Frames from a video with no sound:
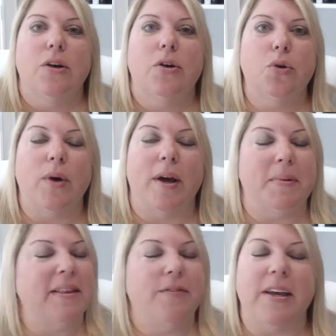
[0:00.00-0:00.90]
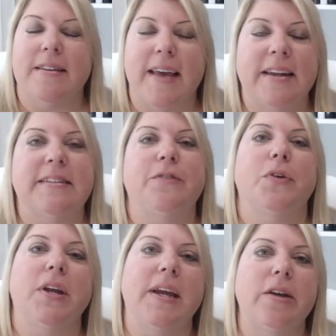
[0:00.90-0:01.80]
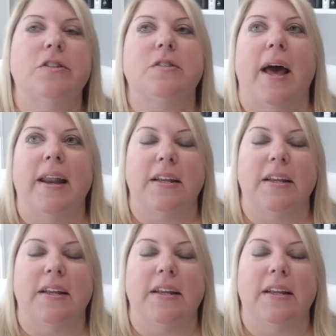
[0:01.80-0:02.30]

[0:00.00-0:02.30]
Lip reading: who had been living in Tennessee for years and